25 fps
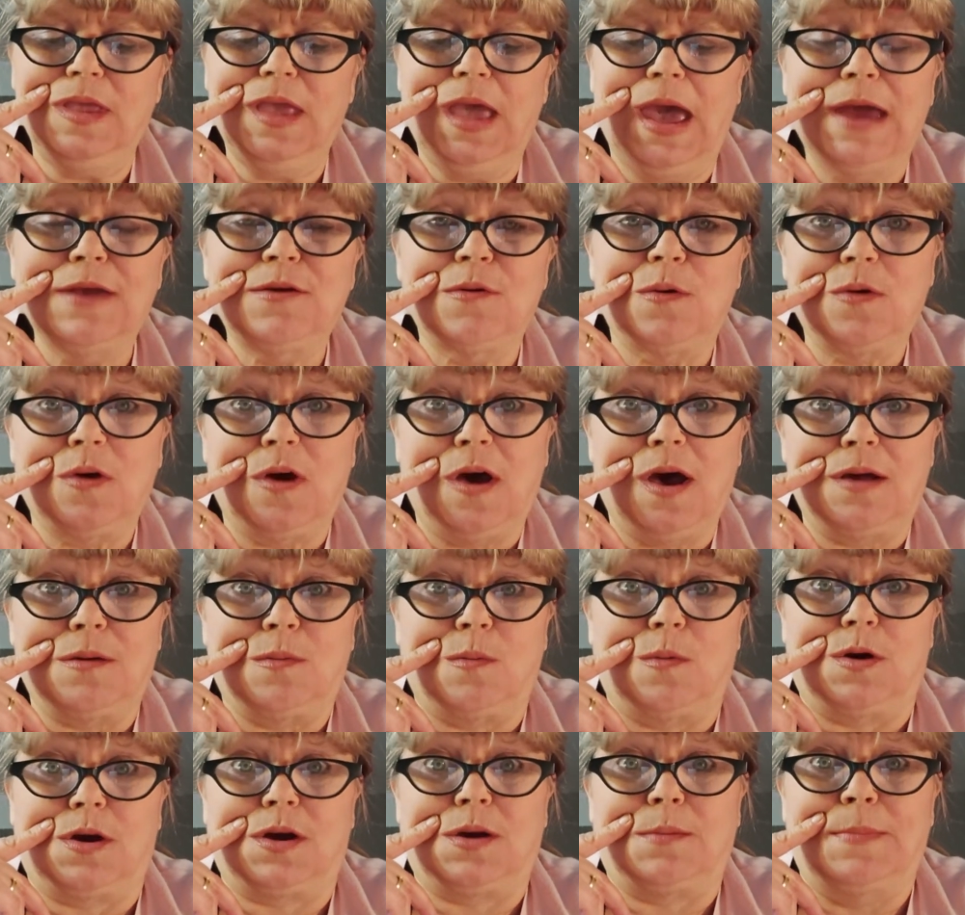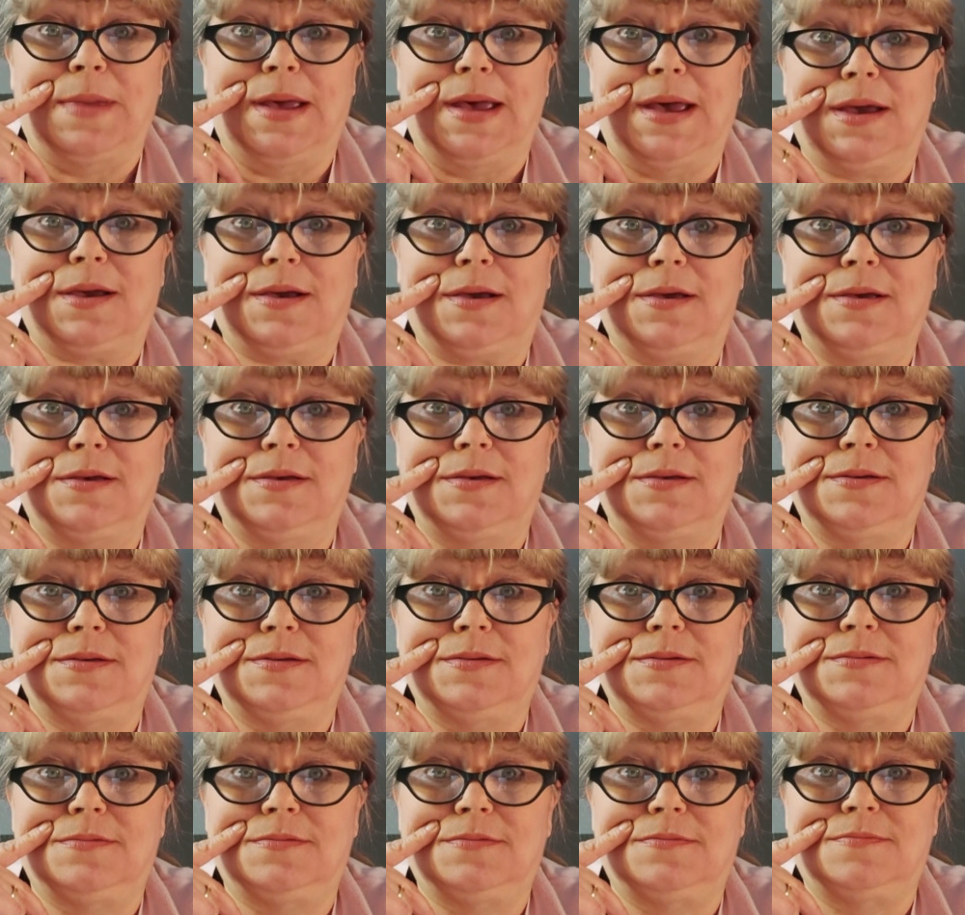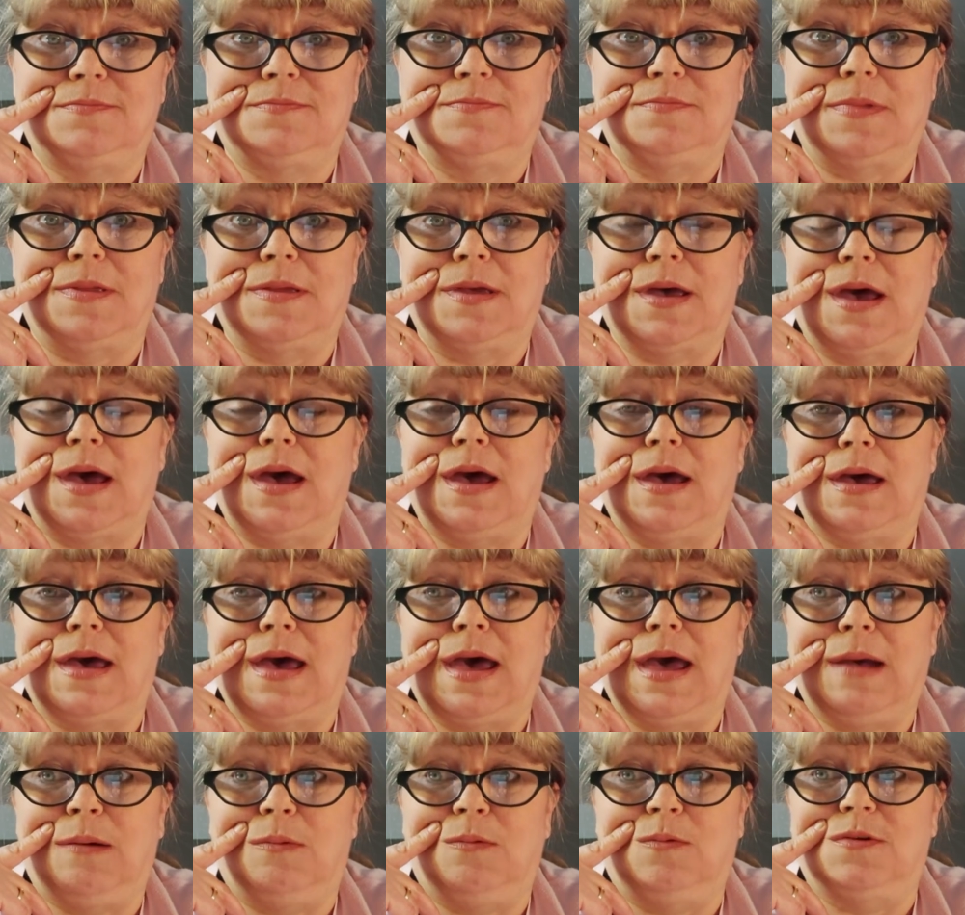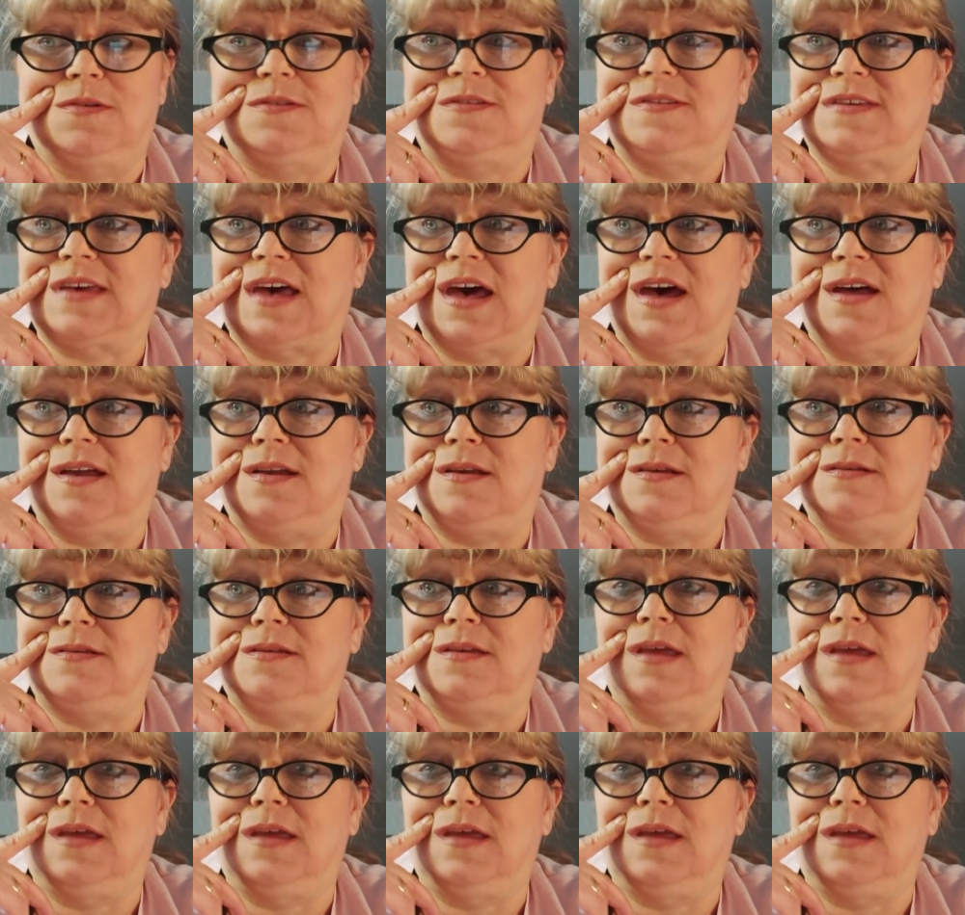I don't know how to work a Mac. I was sat